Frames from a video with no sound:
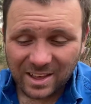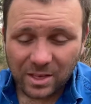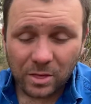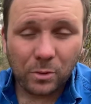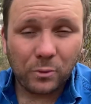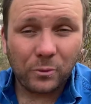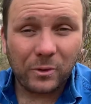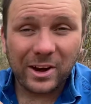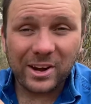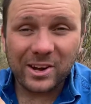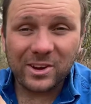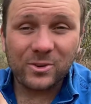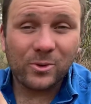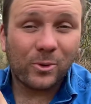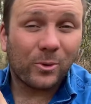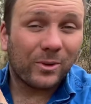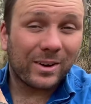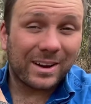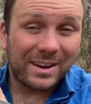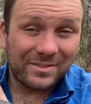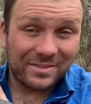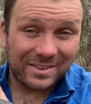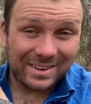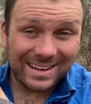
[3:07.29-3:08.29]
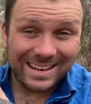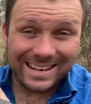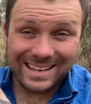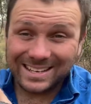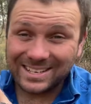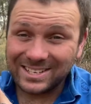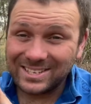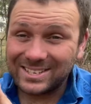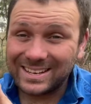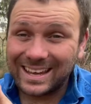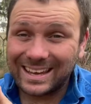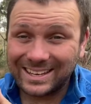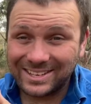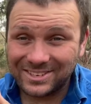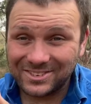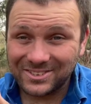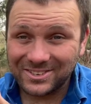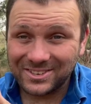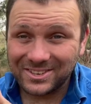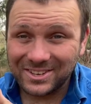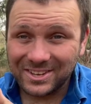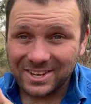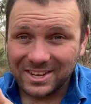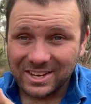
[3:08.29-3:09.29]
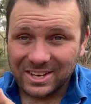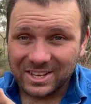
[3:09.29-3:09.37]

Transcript: threatened or even endangered.